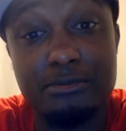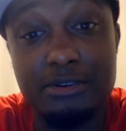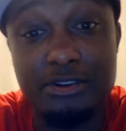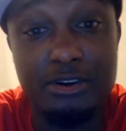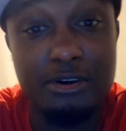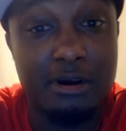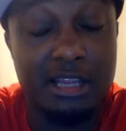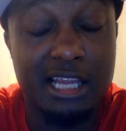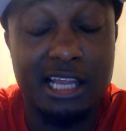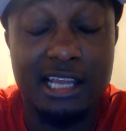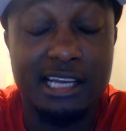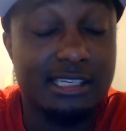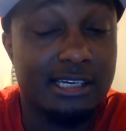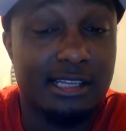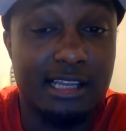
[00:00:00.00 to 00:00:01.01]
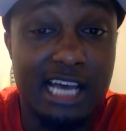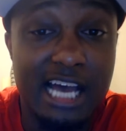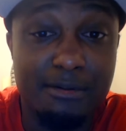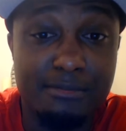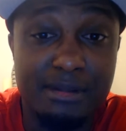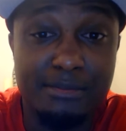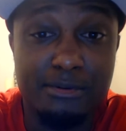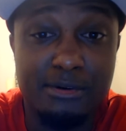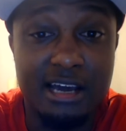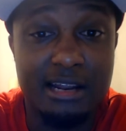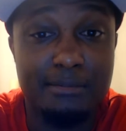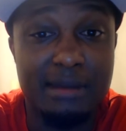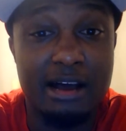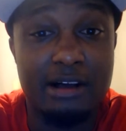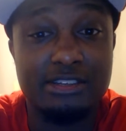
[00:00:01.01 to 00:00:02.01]
You know, I like to collab with people, kind of
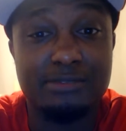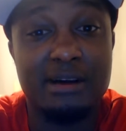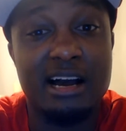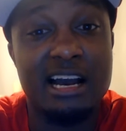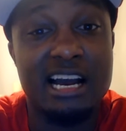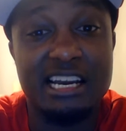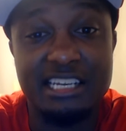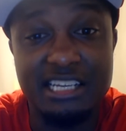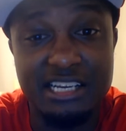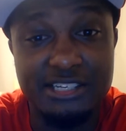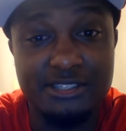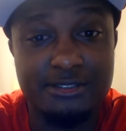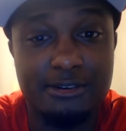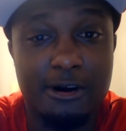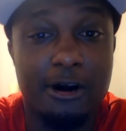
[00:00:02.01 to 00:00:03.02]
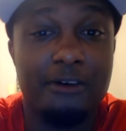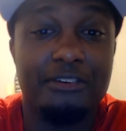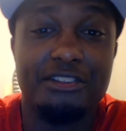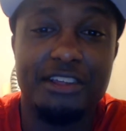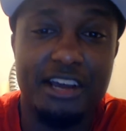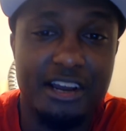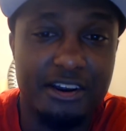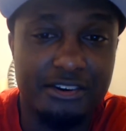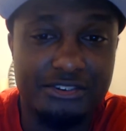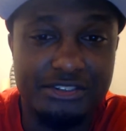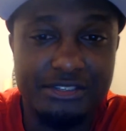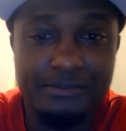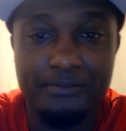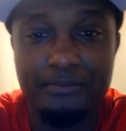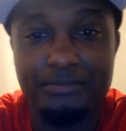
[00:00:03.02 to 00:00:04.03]
bounce my ideas off of theirs.
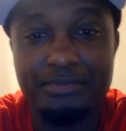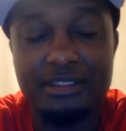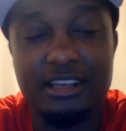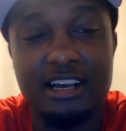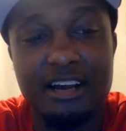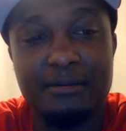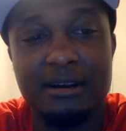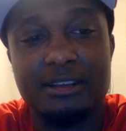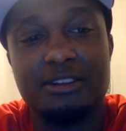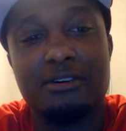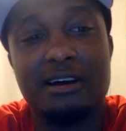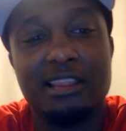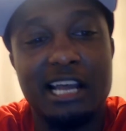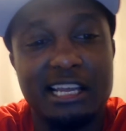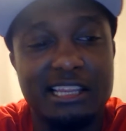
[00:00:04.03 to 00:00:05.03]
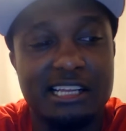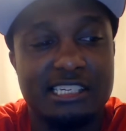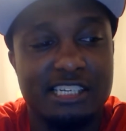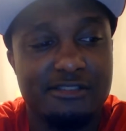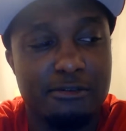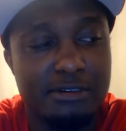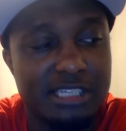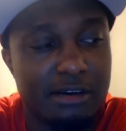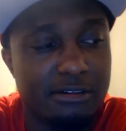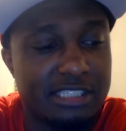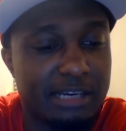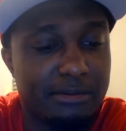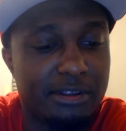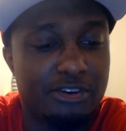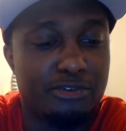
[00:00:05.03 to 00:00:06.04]
You know, I like that stuff. I wish I was
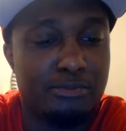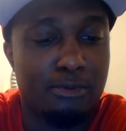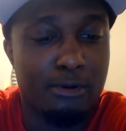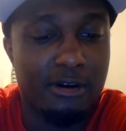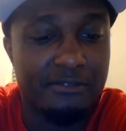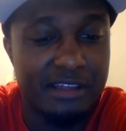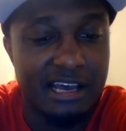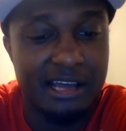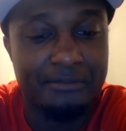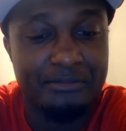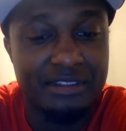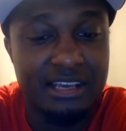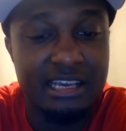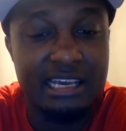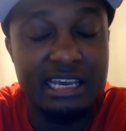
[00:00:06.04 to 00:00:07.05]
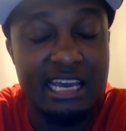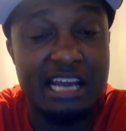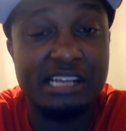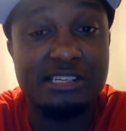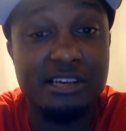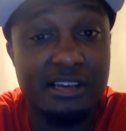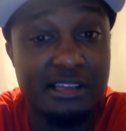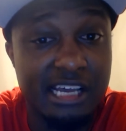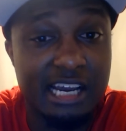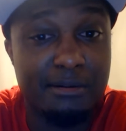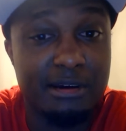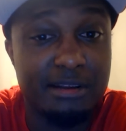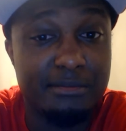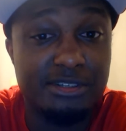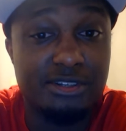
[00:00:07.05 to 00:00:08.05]
able to do more of that. And it's looking like I'm
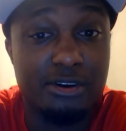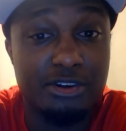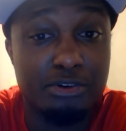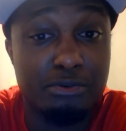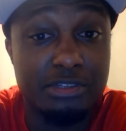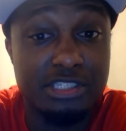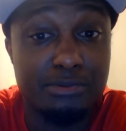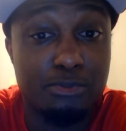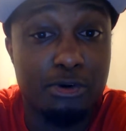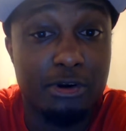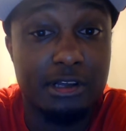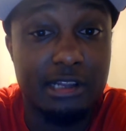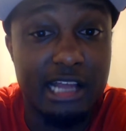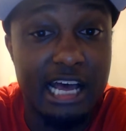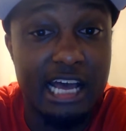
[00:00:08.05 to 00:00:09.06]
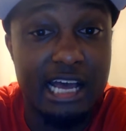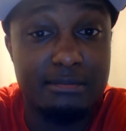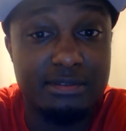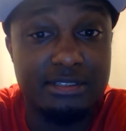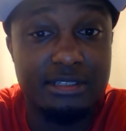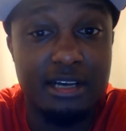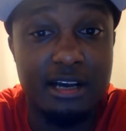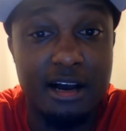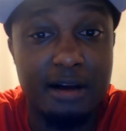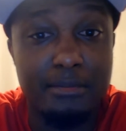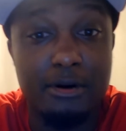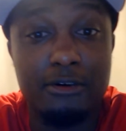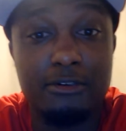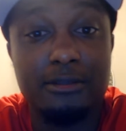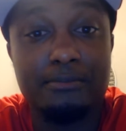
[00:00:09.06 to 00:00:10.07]
going to start doing some more collabs,
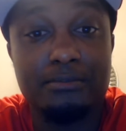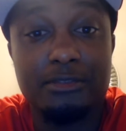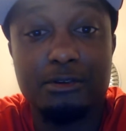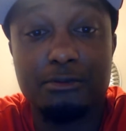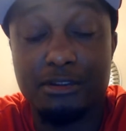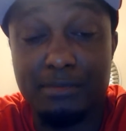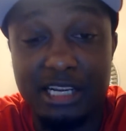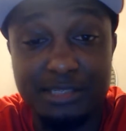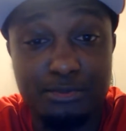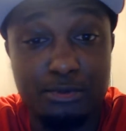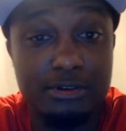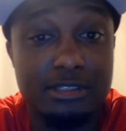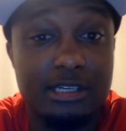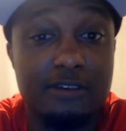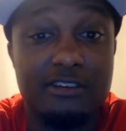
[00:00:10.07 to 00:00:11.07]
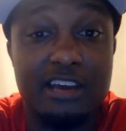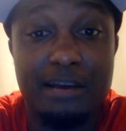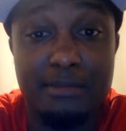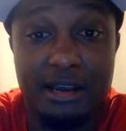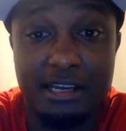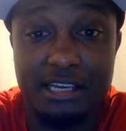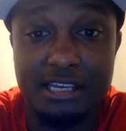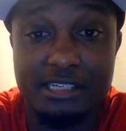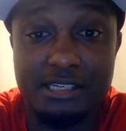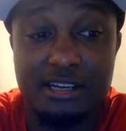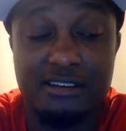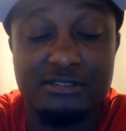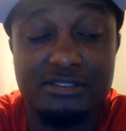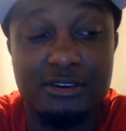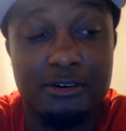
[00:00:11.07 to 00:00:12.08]
both with my sports stuff and my geek
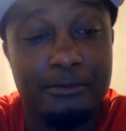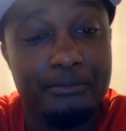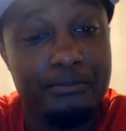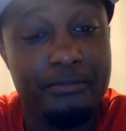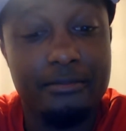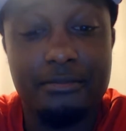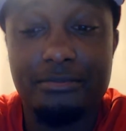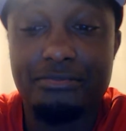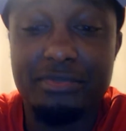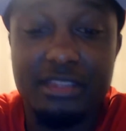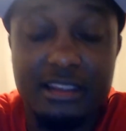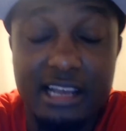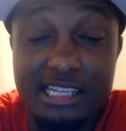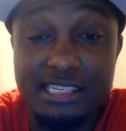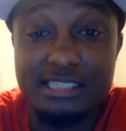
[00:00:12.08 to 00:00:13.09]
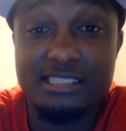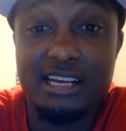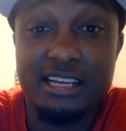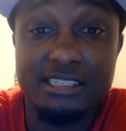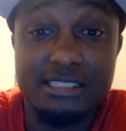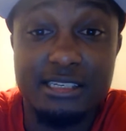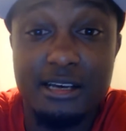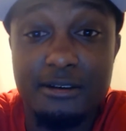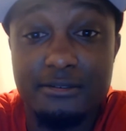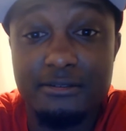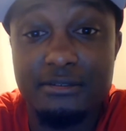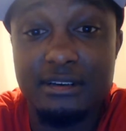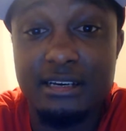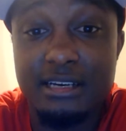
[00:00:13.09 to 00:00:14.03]
stuff. So that's exciting stuff.